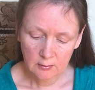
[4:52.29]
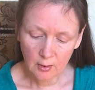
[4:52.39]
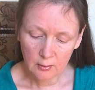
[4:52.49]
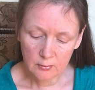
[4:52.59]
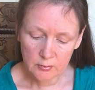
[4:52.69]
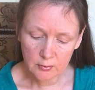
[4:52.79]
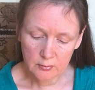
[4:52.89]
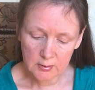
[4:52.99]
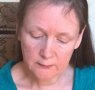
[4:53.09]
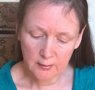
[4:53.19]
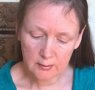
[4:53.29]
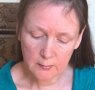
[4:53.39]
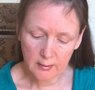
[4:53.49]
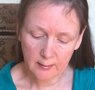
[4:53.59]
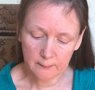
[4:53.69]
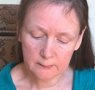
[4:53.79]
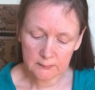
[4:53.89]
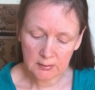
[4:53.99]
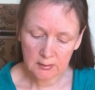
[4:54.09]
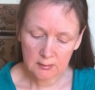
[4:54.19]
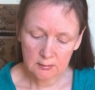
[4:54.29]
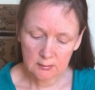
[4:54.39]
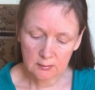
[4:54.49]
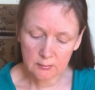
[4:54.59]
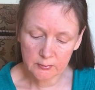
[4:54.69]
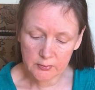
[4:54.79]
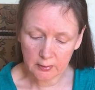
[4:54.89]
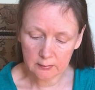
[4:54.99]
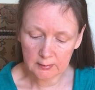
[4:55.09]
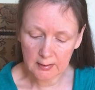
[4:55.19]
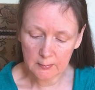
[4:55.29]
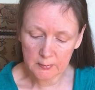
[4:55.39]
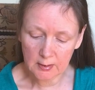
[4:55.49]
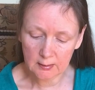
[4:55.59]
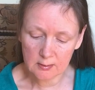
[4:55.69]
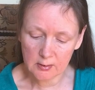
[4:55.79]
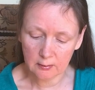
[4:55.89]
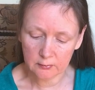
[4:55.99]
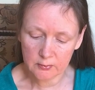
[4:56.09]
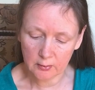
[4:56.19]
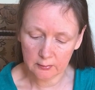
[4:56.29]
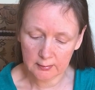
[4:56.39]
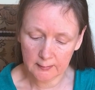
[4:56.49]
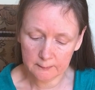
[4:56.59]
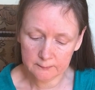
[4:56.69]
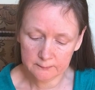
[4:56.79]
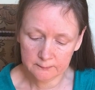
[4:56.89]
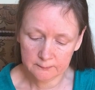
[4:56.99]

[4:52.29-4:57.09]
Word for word: Those crucified with him also heaped insults on him.